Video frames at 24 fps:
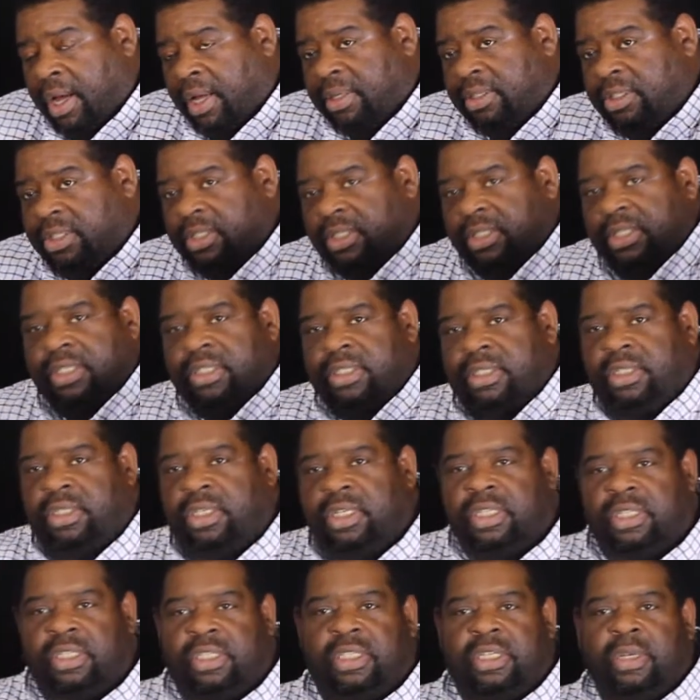
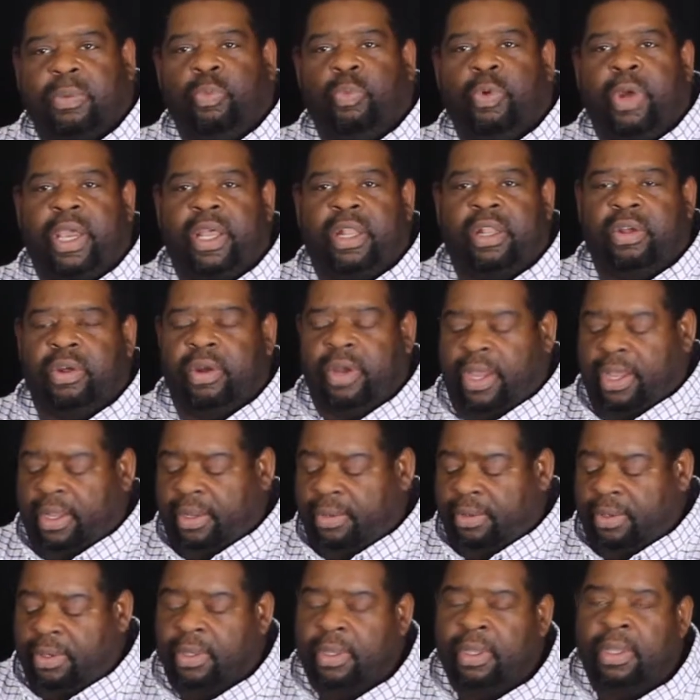Just some regular
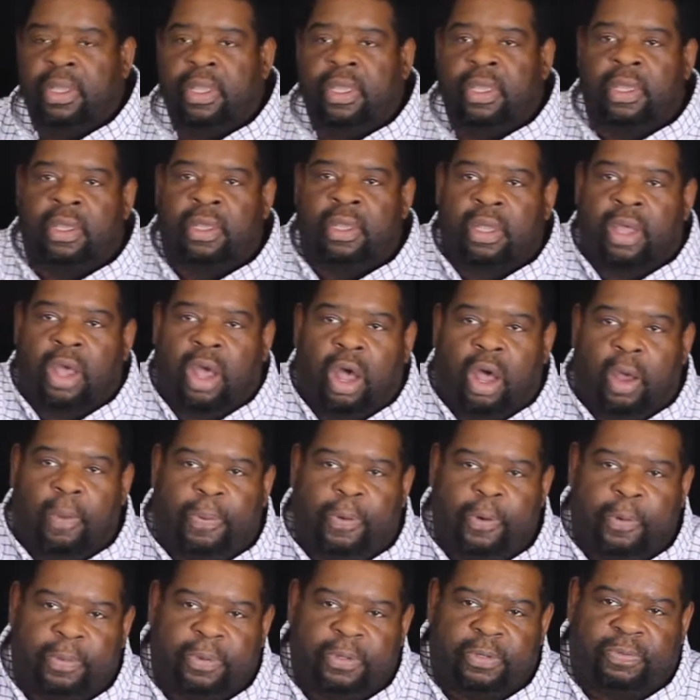
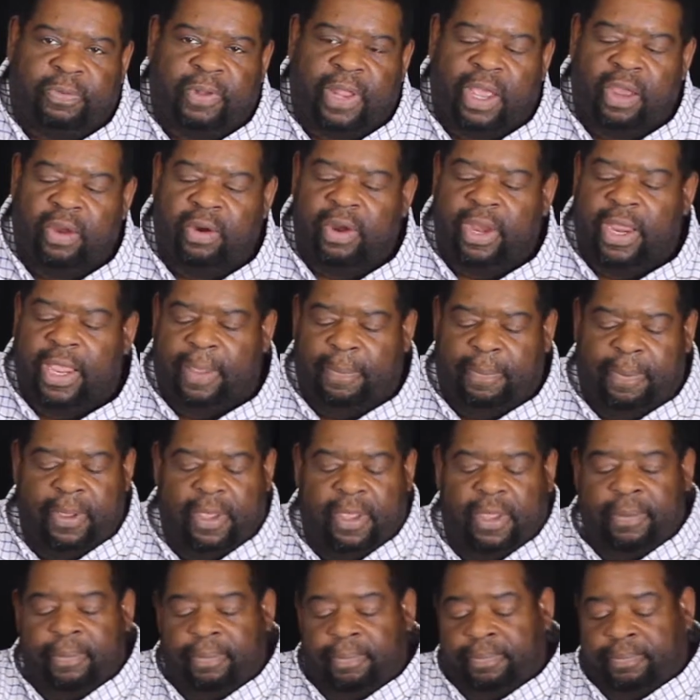all-purpose flour,
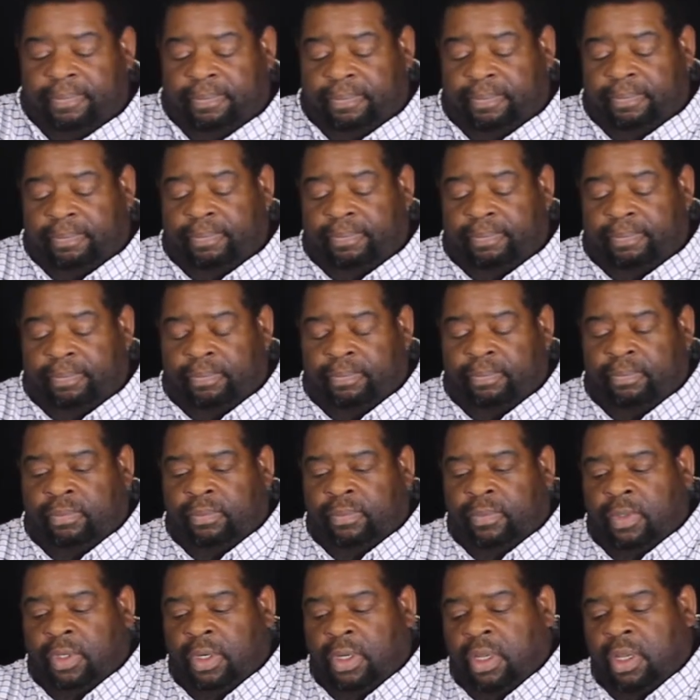AP.
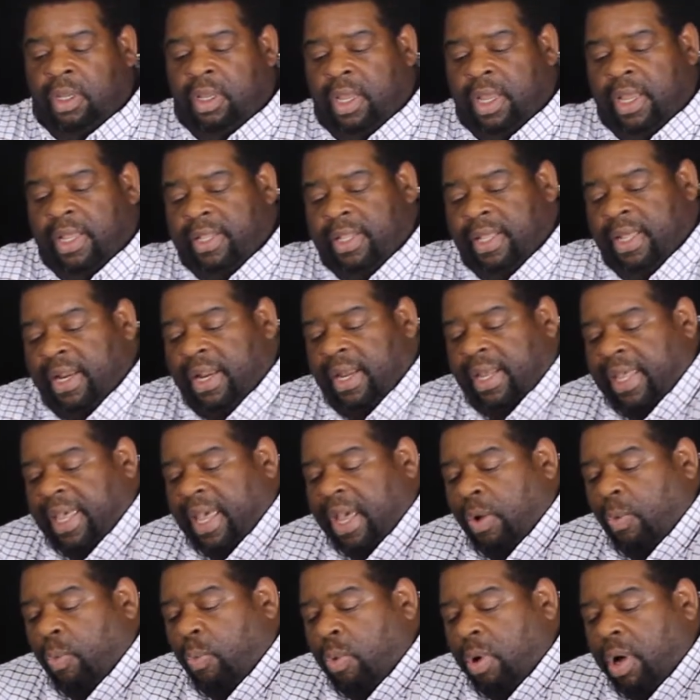And then I
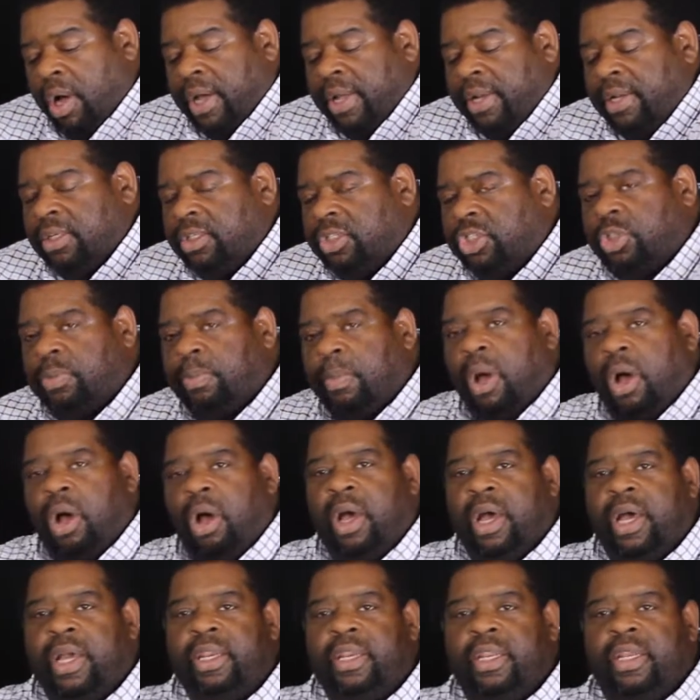got one small
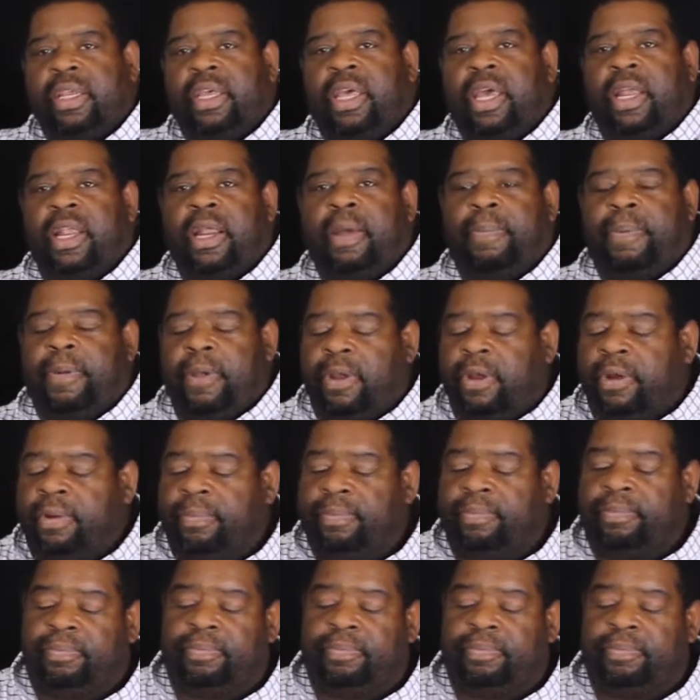onion cut up here.